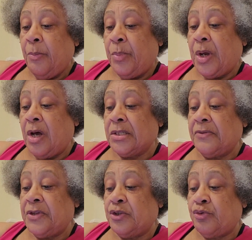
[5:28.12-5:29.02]
because
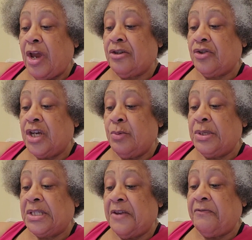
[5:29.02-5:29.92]
of the treasure he
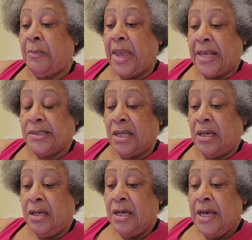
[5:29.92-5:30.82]
received from
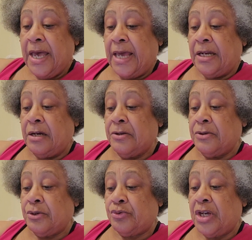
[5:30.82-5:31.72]
Asa, and under
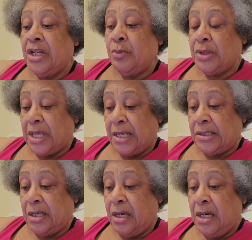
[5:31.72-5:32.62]
the treaty with
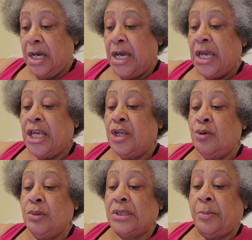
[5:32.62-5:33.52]
Asa, he
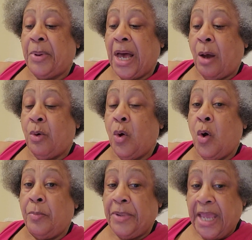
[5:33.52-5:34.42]
used the power
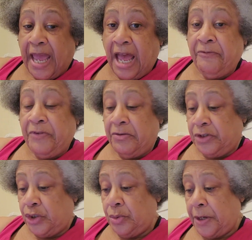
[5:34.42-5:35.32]
on behalf of
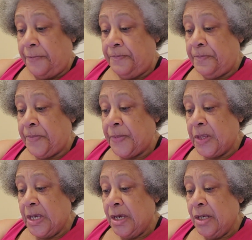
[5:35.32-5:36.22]
Judah.
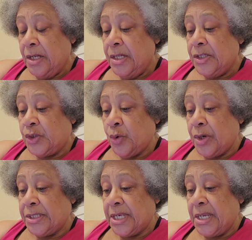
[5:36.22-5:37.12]

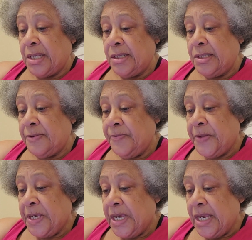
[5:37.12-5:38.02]
Store cities
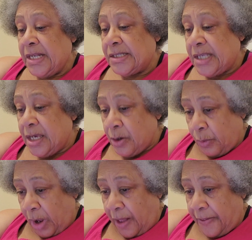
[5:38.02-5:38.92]
is
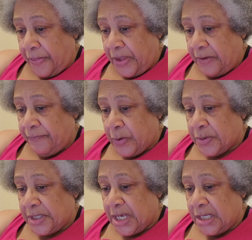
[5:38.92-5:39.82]
Kinneroth in 1
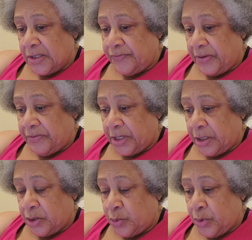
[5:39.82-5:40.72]
Kings
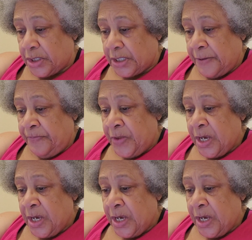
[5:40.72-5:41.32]
15 and 20,